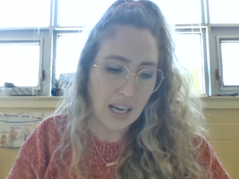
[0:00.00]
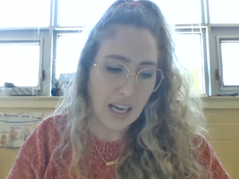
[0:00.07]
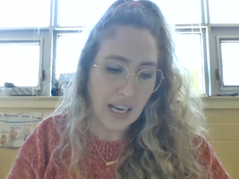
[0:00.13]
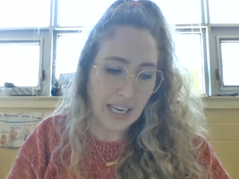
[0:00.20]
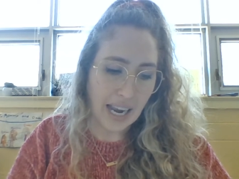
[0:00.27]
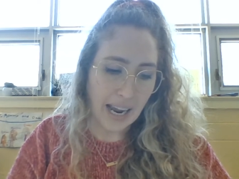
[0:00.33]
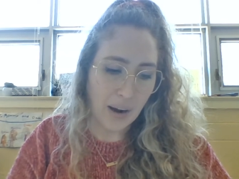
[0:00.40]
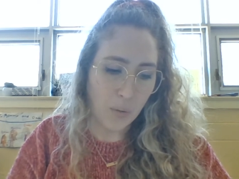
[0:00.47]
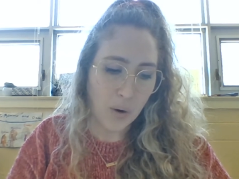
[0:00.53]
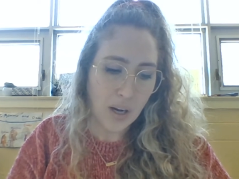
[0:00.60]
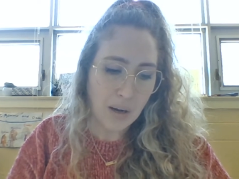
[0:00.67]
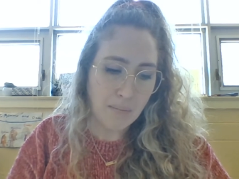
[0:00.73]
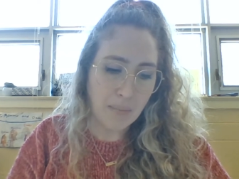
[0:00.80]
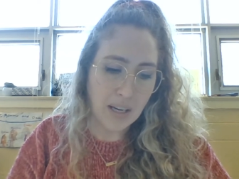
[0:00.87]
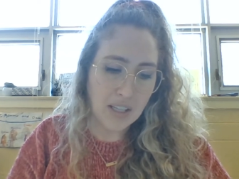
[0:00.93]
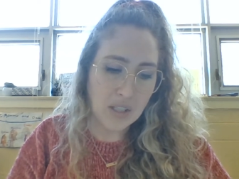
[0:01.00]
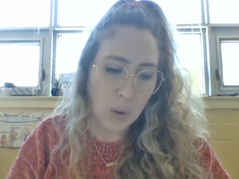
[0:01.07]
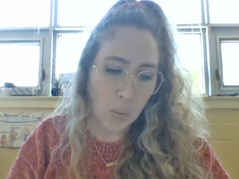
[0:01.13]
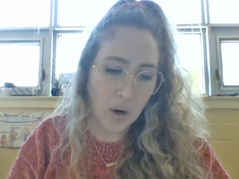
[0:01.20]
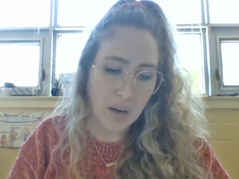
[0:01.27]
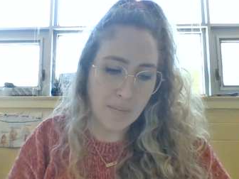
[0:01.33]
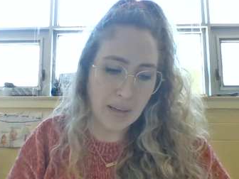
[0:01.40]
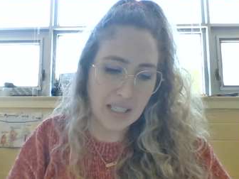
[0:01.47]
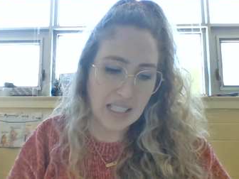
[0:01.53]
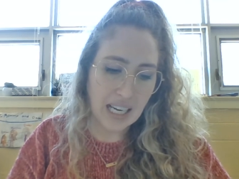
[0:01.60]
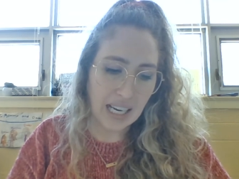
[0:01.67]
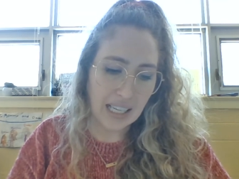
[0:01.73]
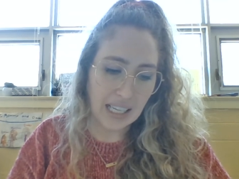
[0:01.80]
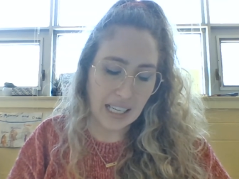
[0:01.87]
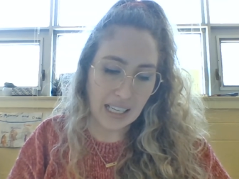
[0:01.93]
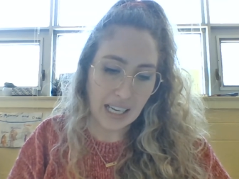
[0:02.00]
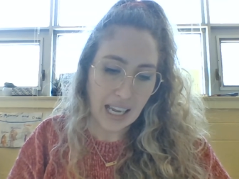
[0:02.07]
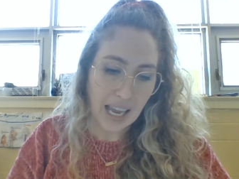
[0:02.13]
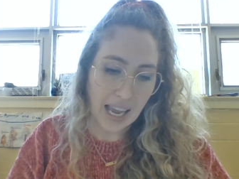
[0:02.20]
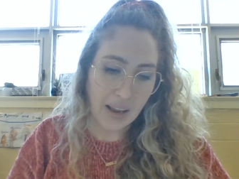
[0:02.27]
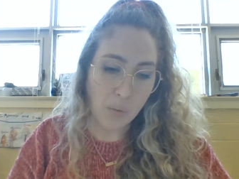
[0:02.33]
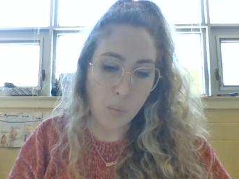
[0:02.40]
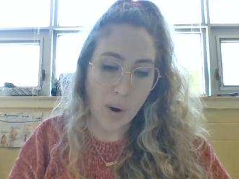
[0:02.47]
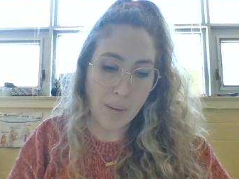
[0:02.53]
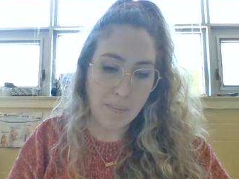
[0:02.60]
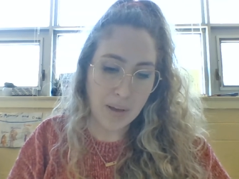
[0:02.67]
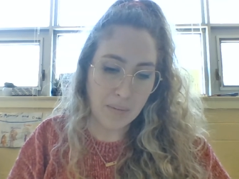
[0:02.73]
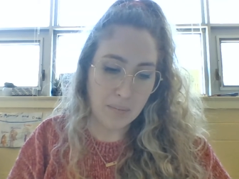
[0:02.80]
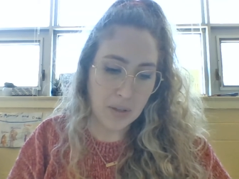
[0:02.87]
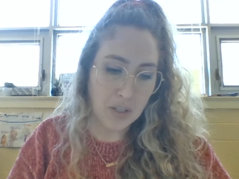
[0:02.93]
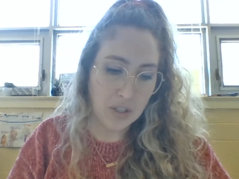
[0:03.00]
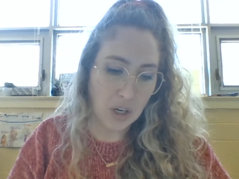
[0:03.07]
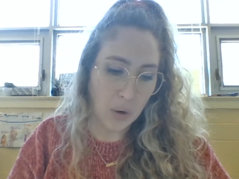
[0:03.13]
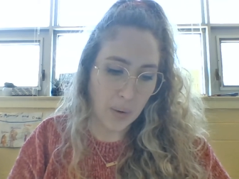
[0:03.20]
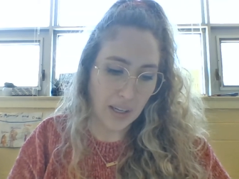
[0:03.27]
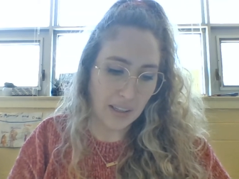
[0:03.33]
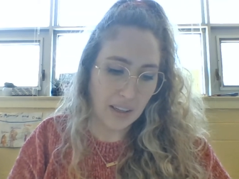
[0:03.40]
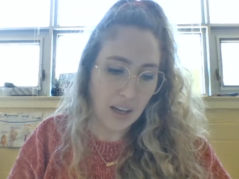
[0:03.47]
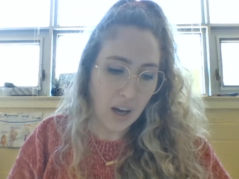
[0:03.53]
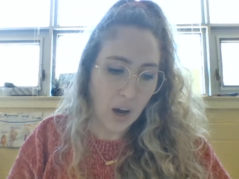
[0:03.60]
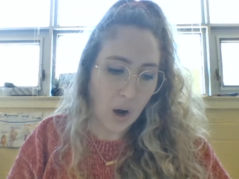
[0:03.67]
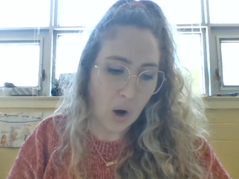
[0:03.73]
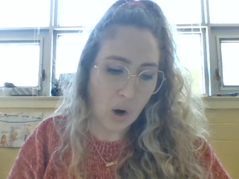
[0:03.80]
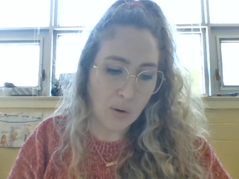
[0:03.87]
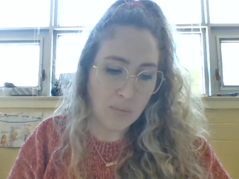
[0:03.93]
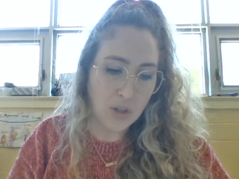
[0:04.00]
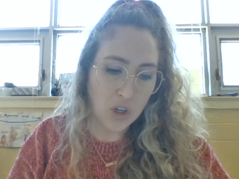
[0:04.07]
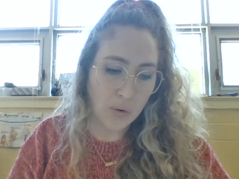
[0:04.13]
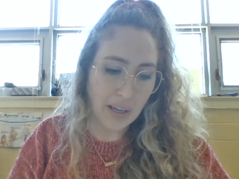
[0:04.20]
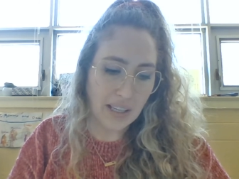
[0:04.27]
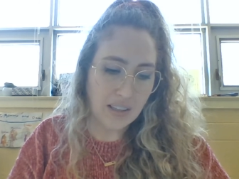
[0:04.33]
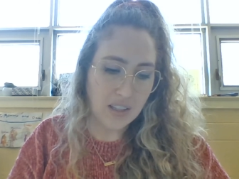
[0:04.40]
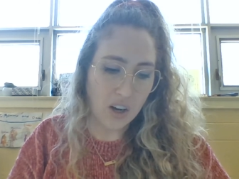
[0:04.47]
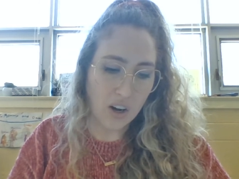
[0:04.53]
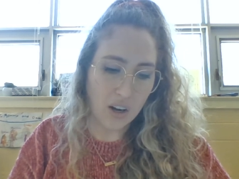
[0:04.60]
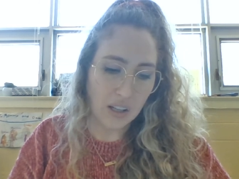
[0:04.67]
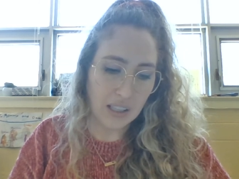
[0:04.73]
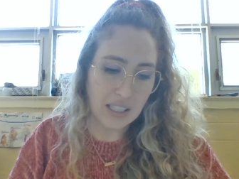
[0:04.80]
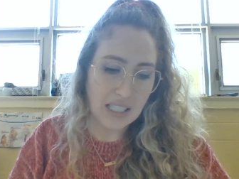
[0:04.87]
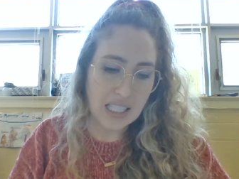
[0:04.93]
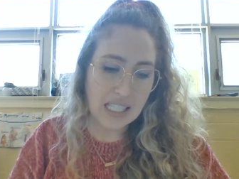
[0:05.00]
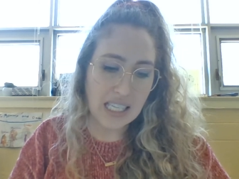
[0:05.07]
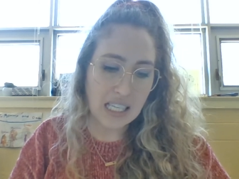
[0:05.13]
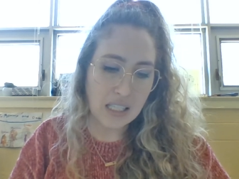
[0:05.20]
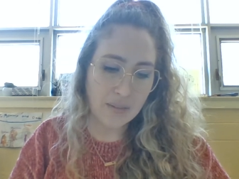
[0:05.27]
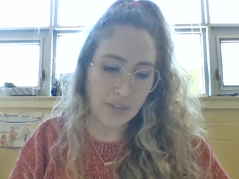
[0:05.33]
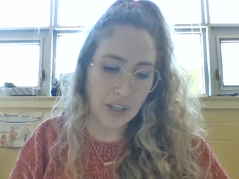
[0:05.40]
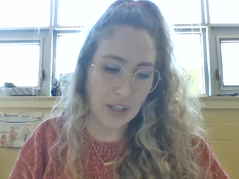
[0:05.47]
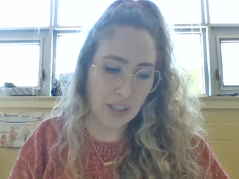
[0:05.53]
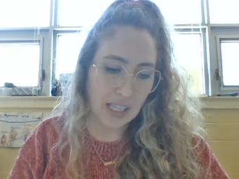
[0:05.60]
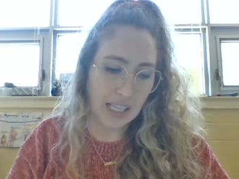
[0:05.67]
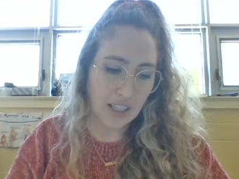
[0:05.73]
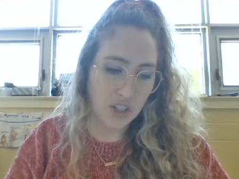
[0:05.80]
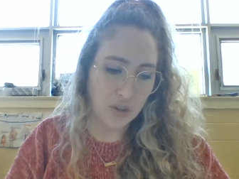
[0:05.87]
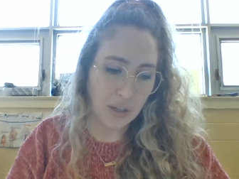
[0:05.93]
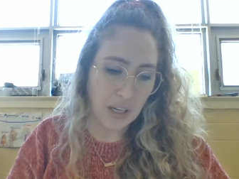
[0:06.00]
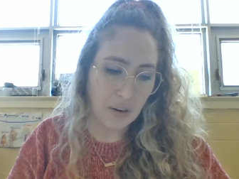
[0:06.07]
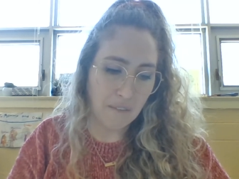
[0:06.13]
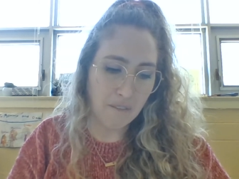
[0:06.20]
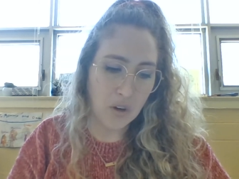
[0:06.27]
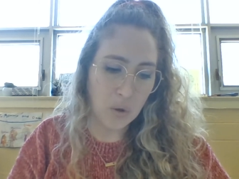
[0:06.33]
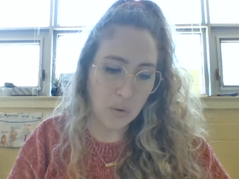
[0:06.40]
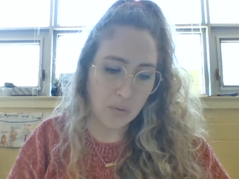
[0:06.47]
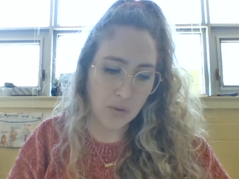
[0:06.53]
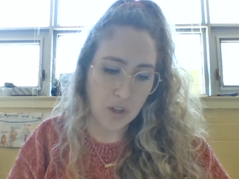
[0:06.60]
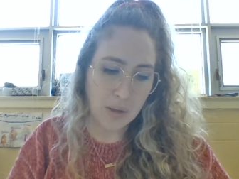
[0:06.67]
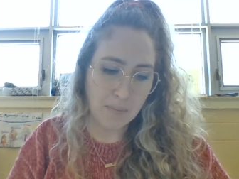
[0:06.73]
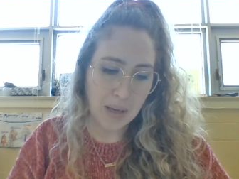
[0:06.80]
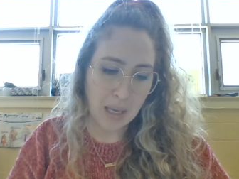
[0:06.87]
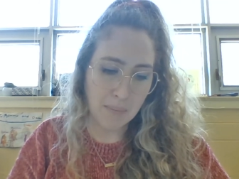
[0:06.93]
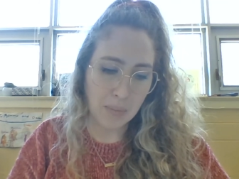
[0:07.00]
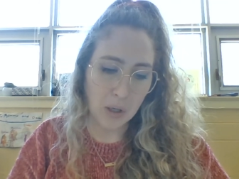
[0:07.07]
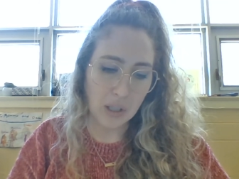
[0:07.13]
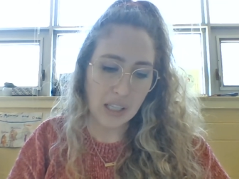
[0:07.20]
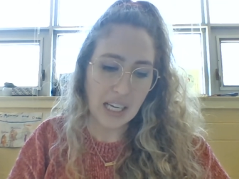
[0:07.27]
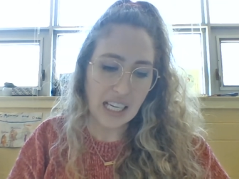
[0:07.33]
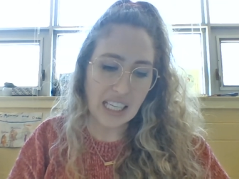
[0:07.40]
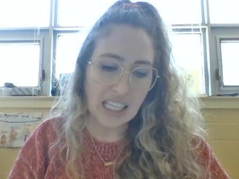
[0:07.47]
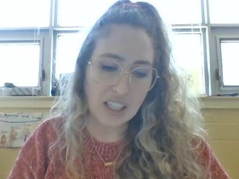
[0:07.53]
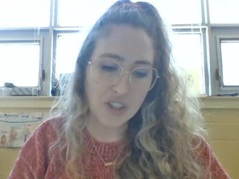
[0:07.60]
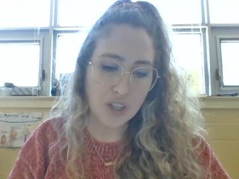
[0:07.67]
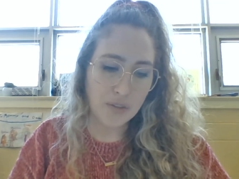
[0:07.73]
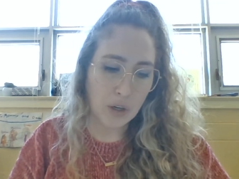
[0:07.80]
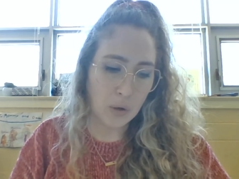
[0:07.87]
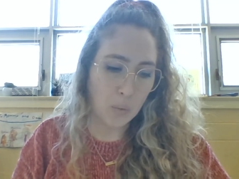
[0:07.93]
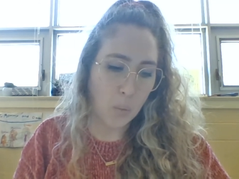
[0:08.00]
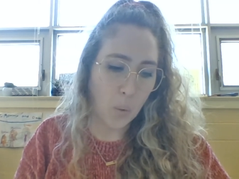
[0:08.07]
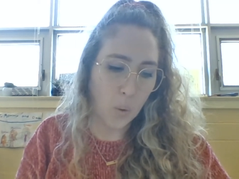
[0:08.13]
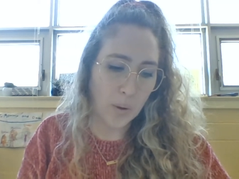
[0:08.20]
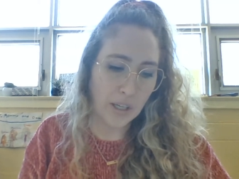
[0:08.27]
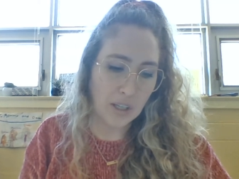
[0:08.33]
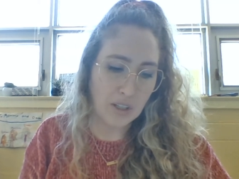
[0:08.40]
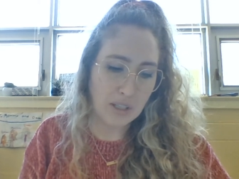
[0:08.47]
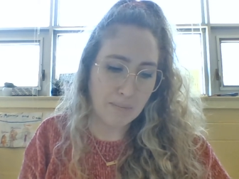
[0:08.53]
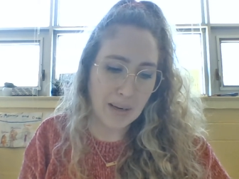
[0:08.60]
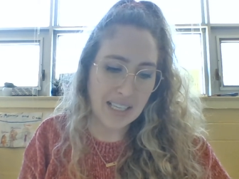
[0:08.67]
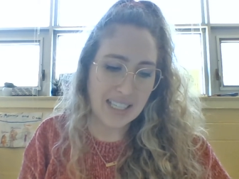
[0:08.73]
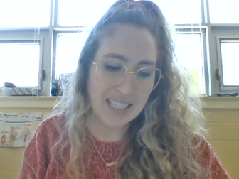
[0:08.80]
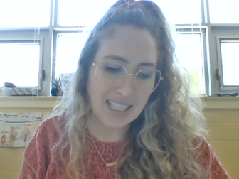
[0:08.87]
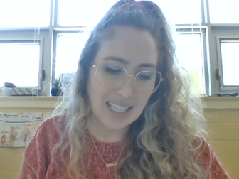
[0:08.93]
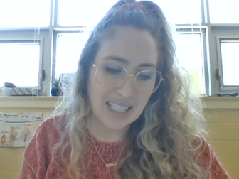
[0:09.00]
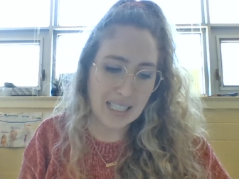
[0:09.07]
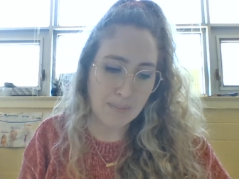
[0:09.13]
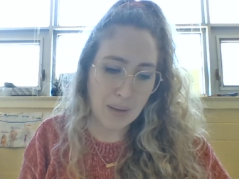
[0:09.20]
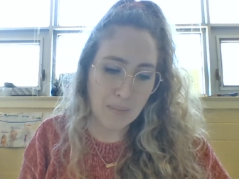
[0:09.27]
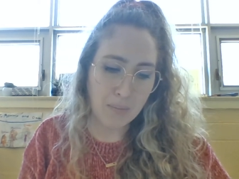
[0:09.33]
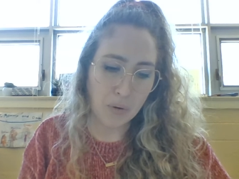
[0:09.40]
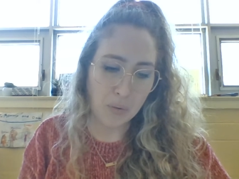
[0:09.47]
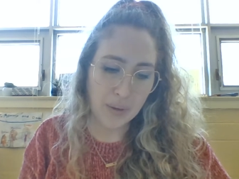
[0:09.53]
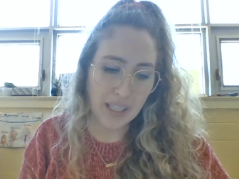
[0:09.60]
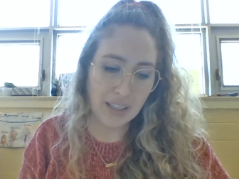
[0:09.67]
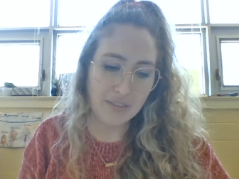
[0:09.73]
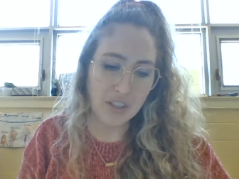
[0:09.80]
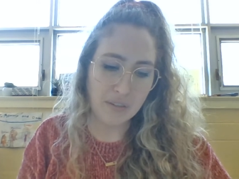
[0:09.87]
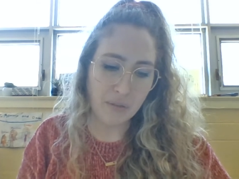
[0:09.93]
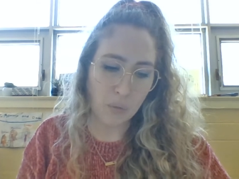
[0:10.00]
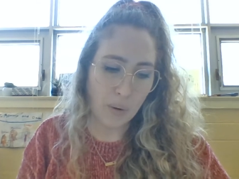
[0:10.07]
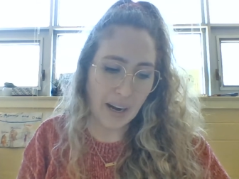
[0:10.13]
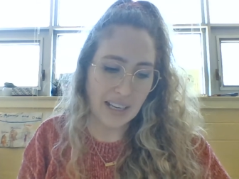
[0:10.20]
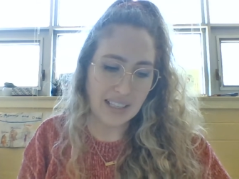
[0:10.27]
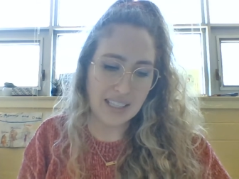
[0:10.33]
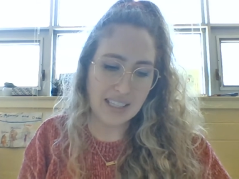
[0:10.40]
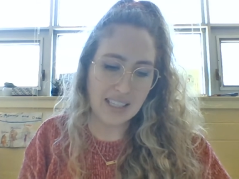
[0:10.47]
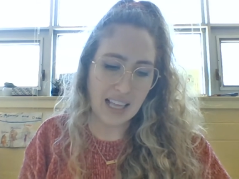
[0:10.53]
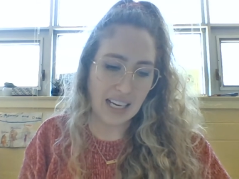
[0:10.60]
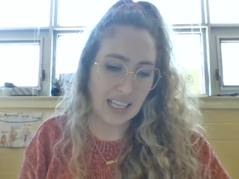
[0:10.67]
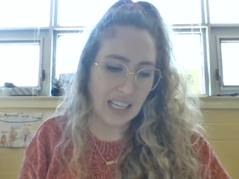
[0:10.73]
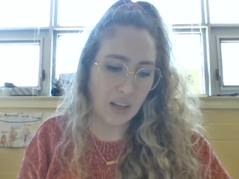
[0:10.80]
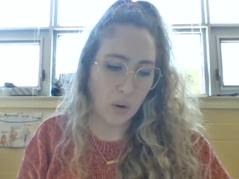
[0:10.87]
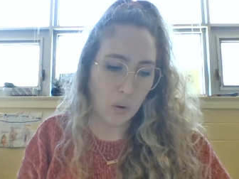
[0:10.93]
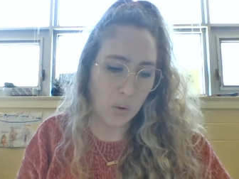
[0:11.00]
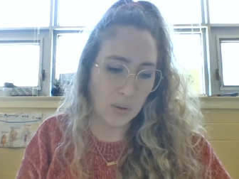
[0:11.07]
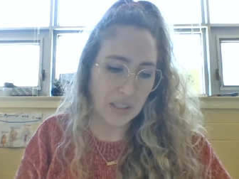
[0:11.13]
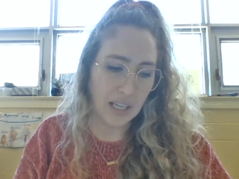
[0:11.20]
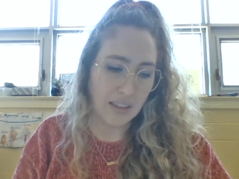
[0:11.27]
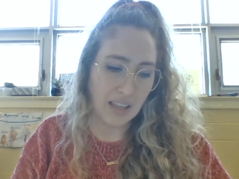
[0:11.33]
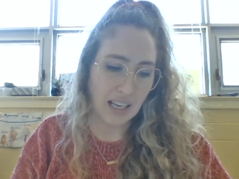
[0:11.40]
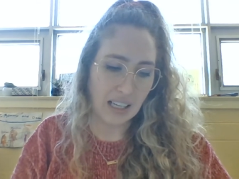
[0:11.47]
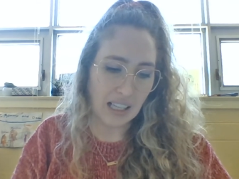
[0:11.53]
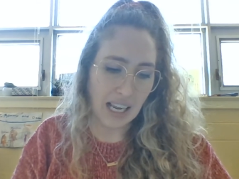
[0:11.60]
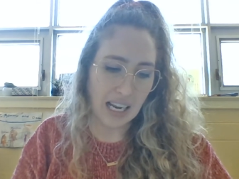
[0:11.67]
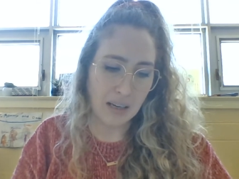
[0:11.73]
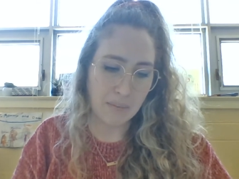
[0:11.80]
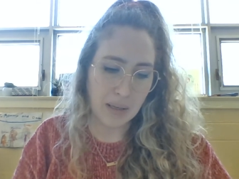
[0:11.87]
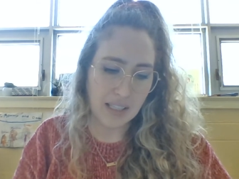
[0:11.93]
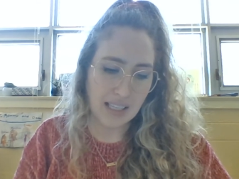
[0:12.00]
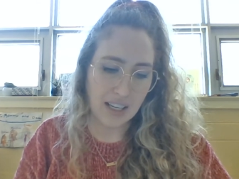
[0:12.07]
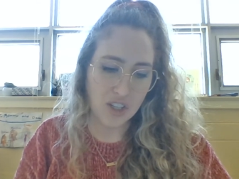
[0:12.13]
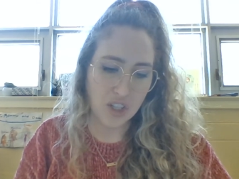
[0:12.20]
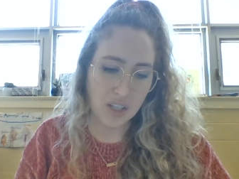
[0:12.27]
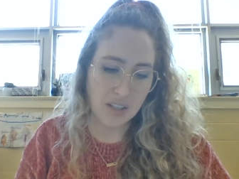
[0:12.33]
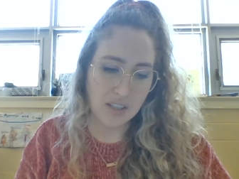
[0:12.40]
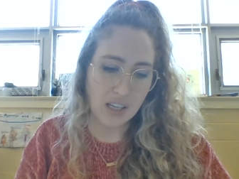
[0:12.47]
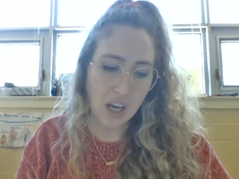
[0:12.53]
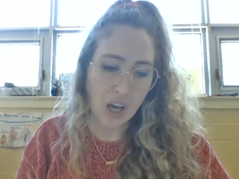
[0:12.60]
Now must ornament taking and weapon bestowing home joyance all, cease for your kindred, food for the people. Each of your warriors must needs be bereaved of rights that he holdeth in land possessions,